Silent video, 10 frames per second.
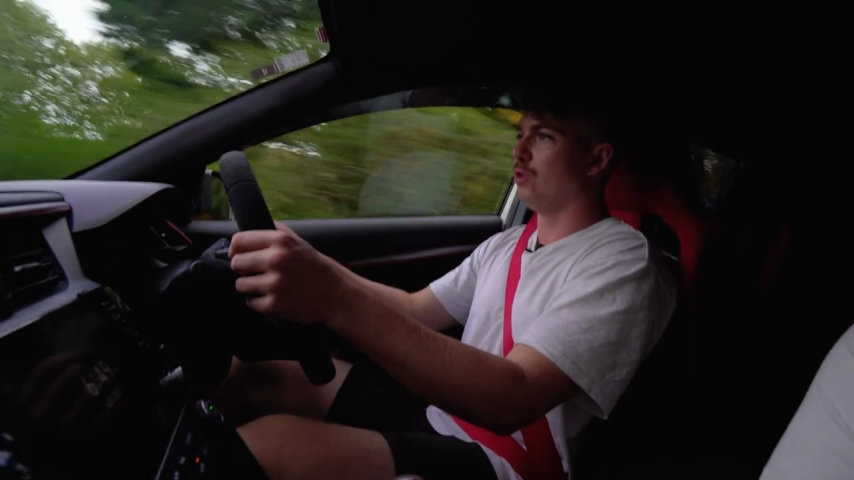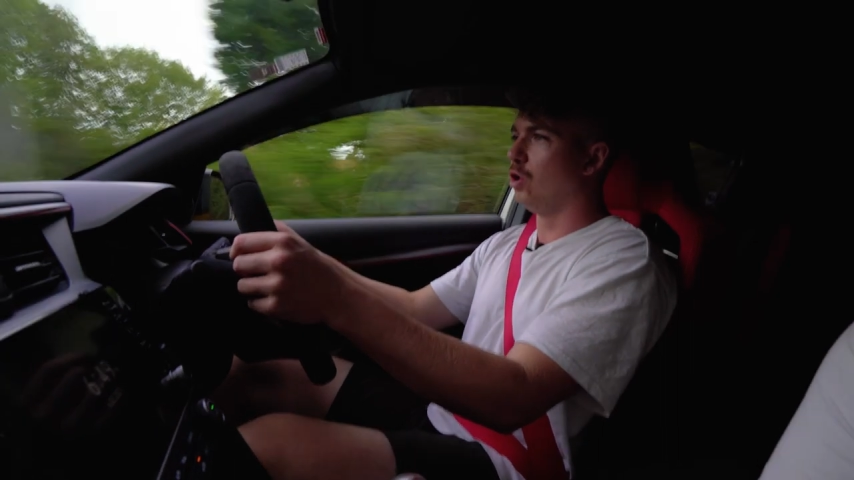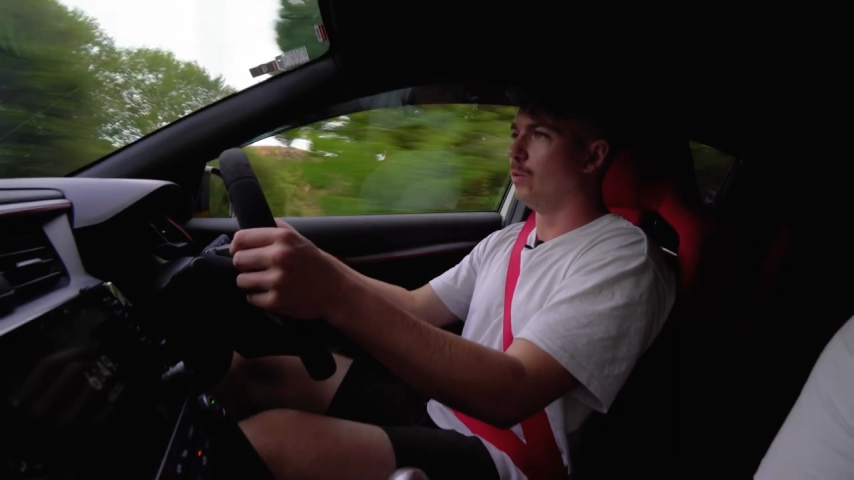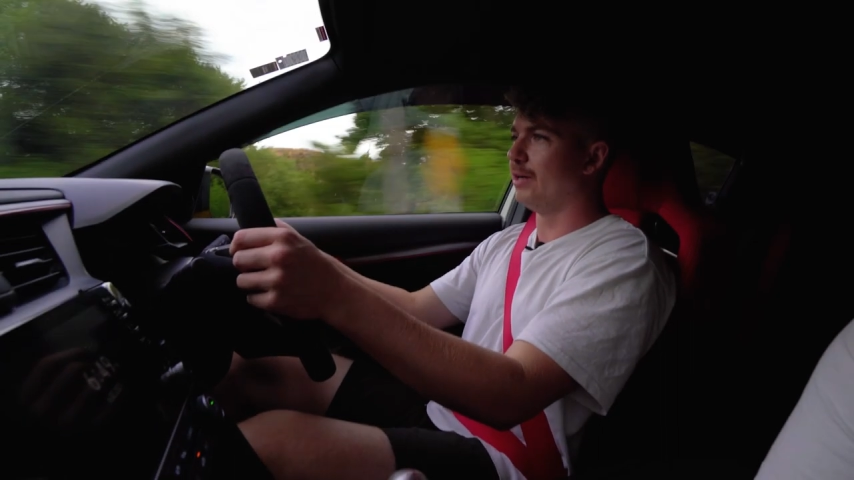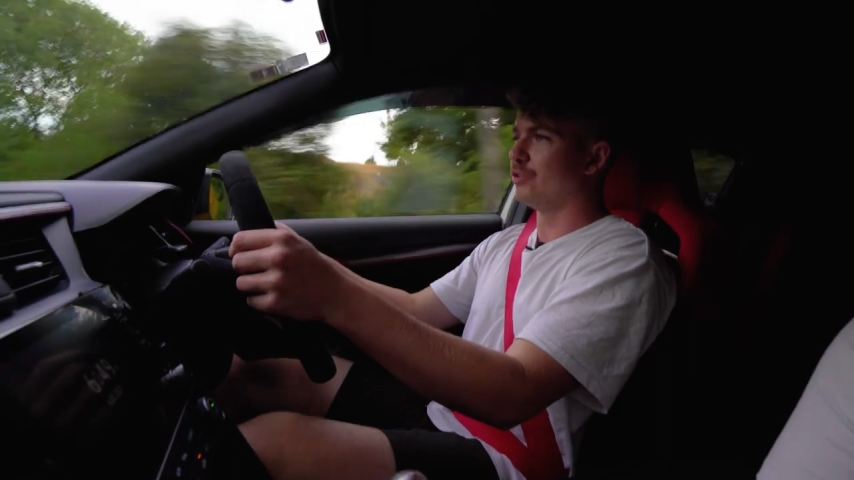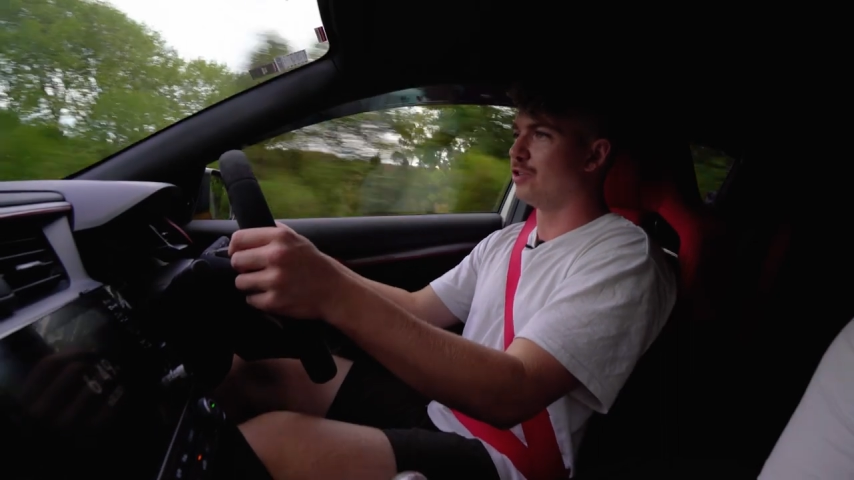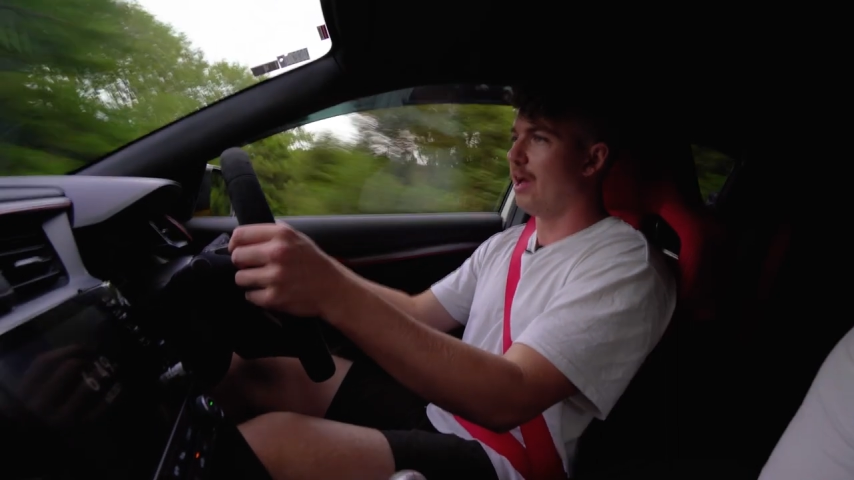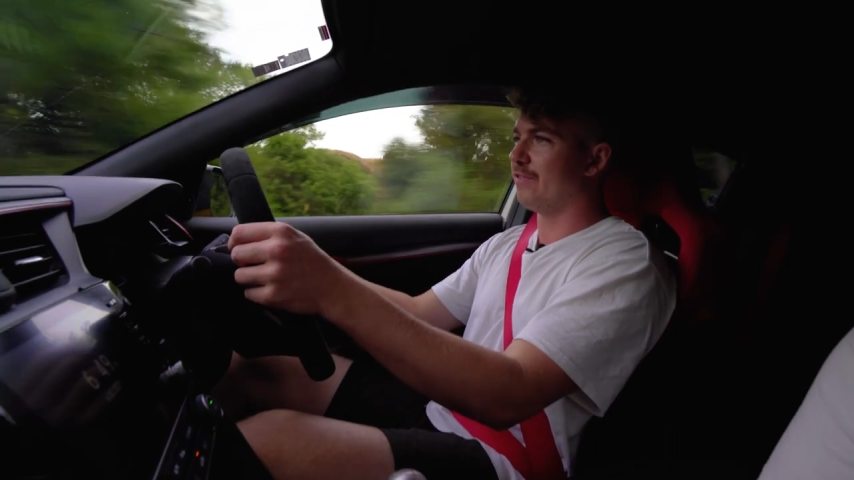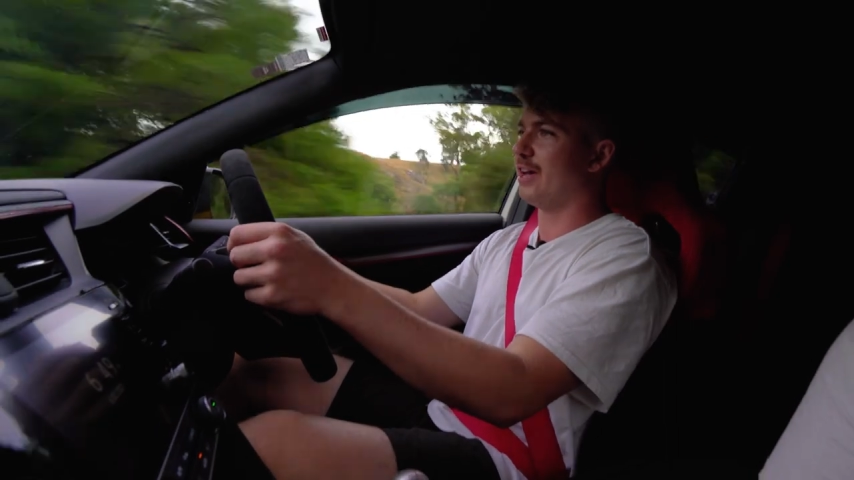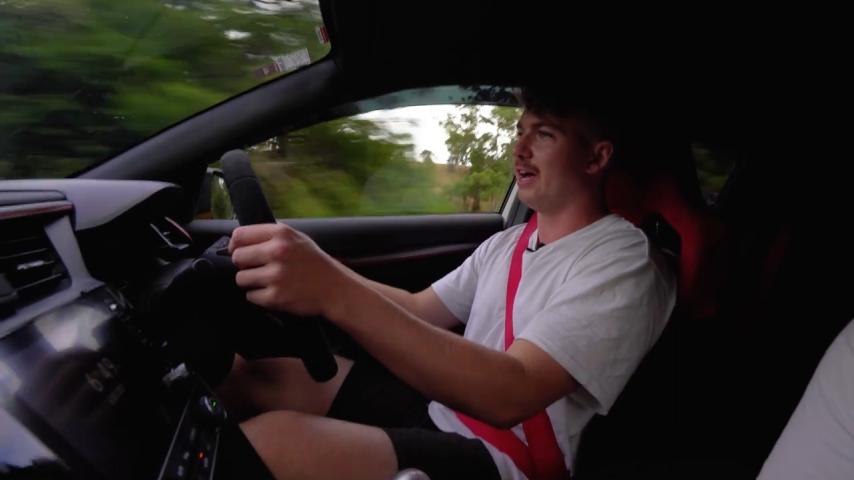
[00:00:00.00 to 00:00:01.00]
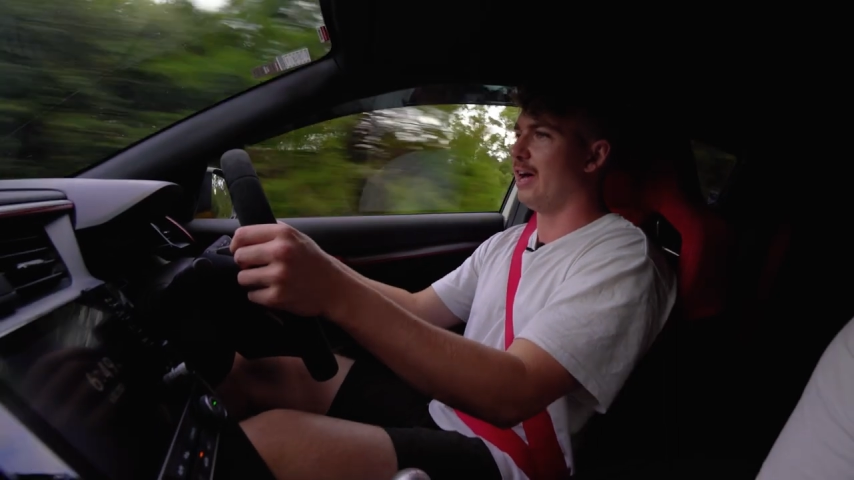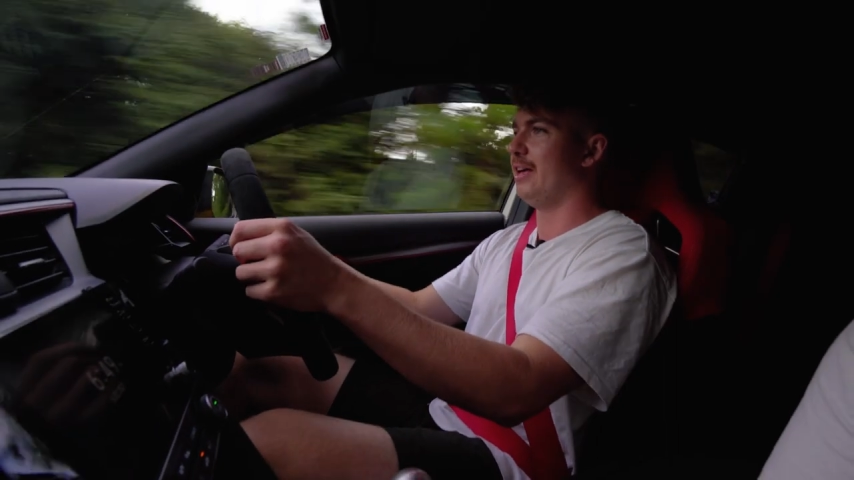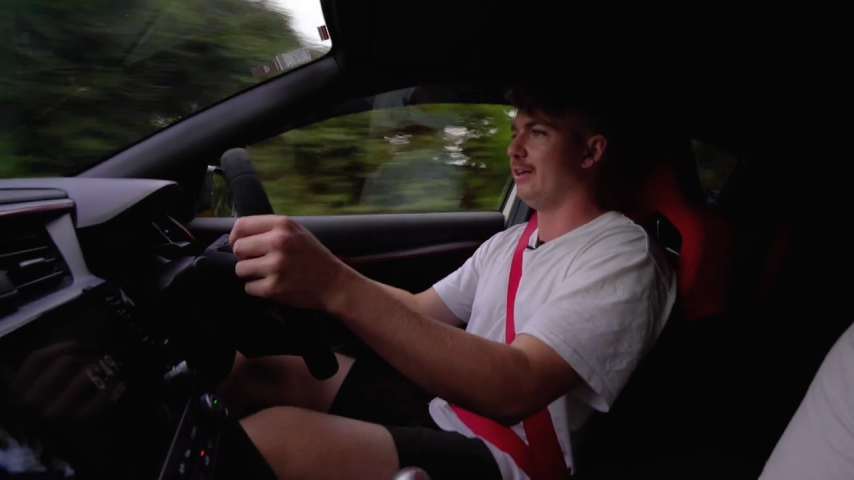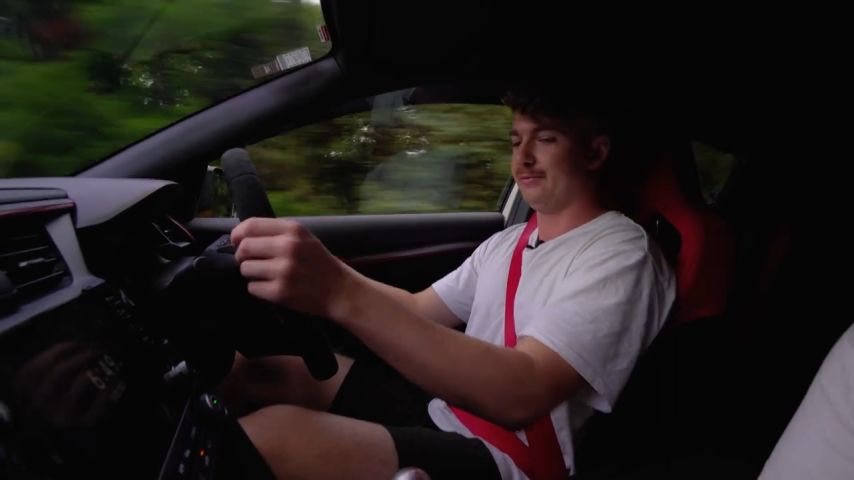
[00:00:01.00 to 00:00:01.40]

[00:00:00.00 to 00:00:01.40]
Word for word: all-wheel drive car.